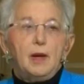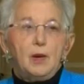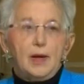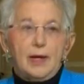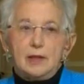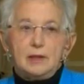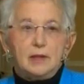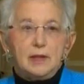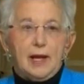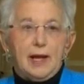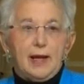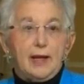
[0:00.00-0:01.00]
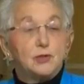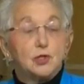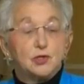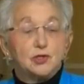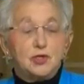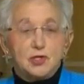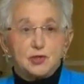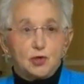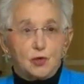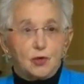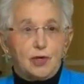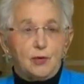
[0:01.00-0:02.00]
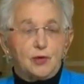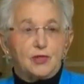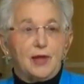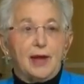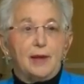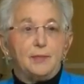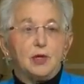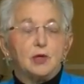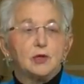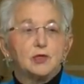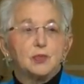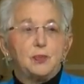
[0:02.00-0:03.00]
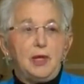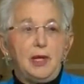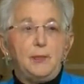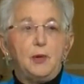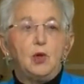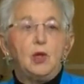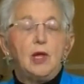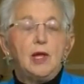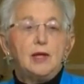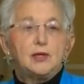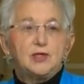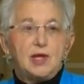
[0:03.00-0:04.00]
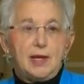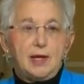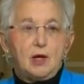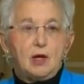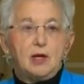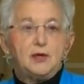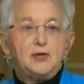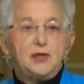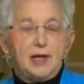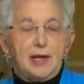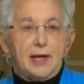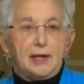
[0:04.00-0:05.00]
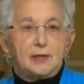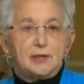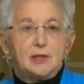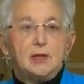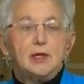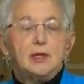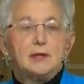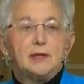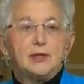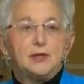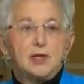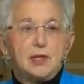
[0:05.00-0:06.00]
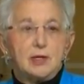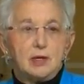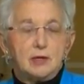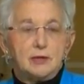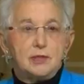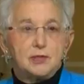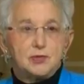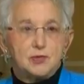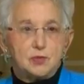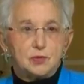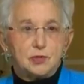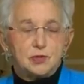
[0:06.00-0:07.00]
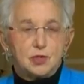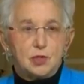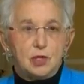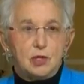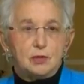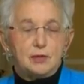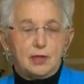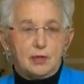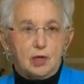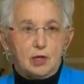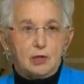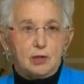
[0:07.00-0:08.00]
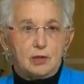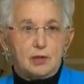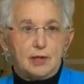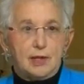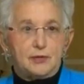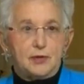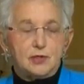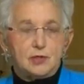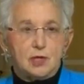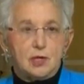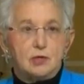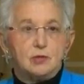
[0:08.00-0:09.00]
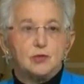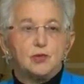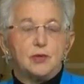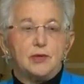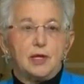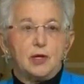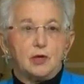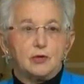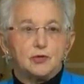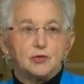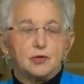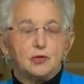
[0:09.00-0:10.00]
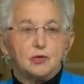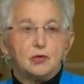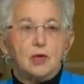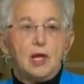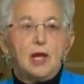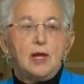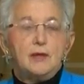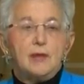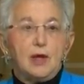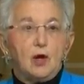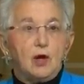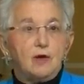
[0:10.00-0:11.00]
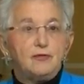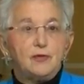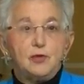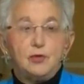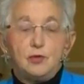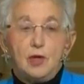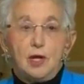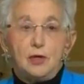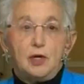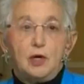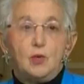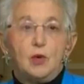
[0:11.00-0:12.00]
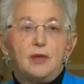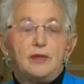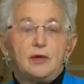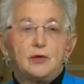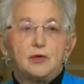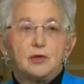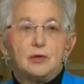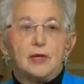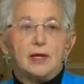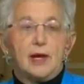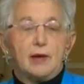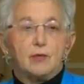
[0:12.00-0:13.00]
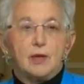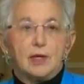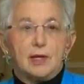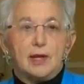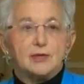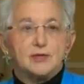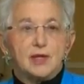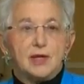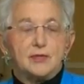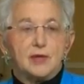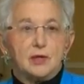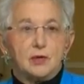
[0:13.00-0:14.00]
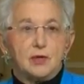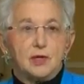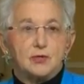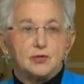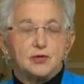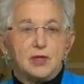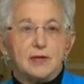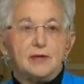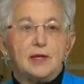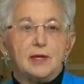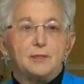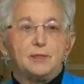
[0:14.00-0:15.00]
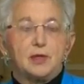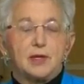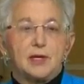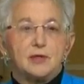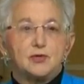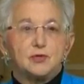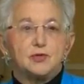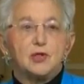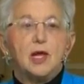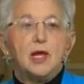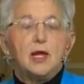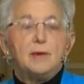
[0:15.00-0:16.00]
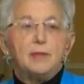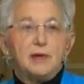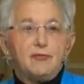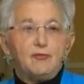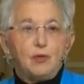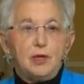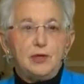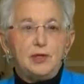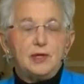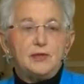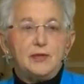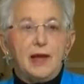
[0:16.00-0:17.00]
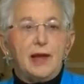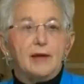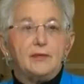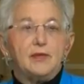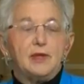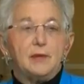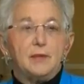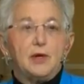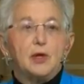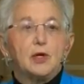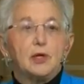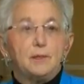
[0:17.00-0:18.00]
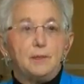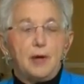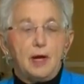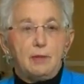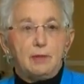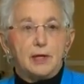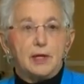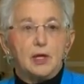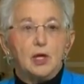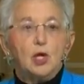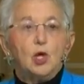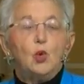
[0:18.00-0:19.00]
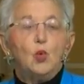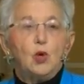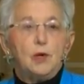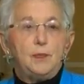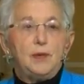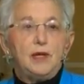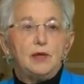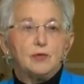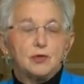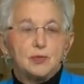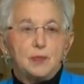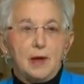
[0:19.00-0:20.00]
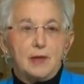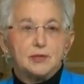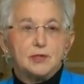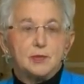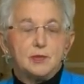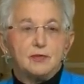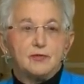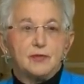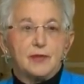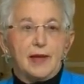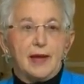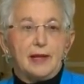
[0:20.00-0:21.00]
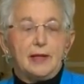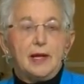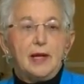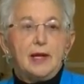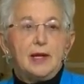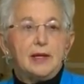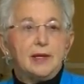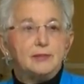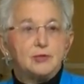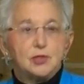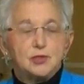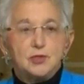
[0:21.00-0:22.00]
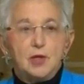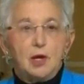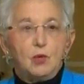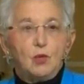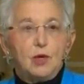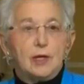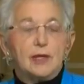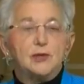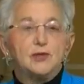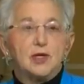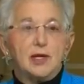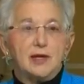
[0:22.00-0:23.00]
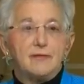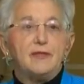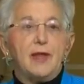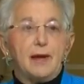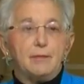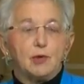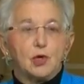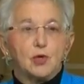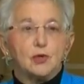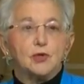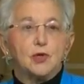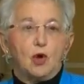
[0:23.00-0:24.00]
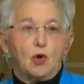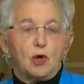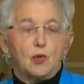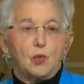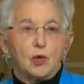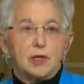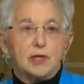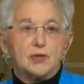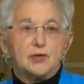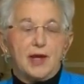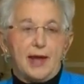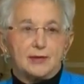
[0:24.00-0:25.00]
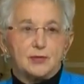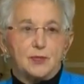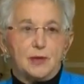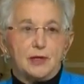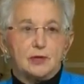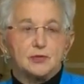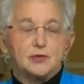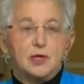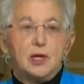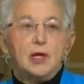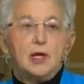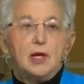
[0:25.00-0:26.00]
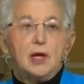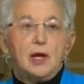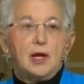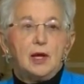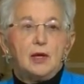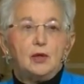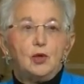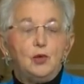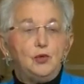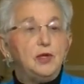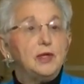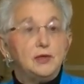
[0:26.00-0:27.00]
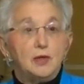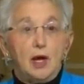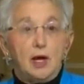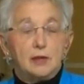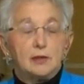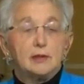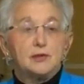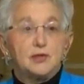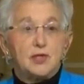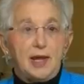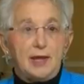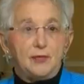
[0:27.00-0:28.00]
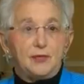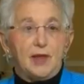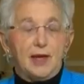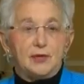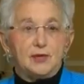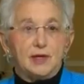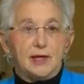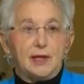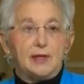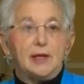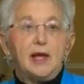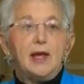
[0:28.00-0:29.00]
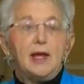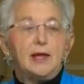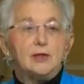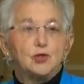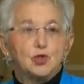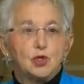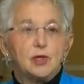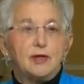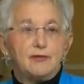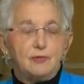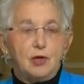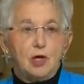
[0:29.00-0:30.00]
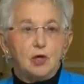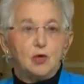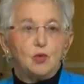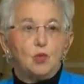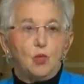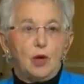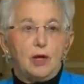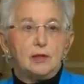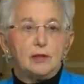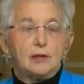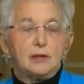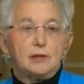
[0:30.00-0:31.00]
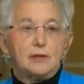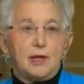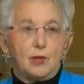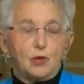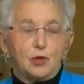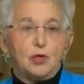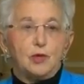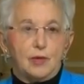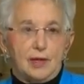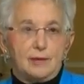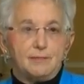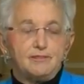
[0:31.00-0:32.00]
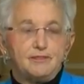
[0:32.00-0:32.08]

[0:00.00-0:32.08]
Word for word: Well, I, I just disagree with that because people take on debt, they take on this, this they get these loans when they go to school. They often do not know what they're doing. I realize that. They don't understand the implications. But if we did that, the American public would be responsible for that. And I'm just not willing to give that burden to hardworking taxpayers uh, who did not take that debt and should have known what they were doing.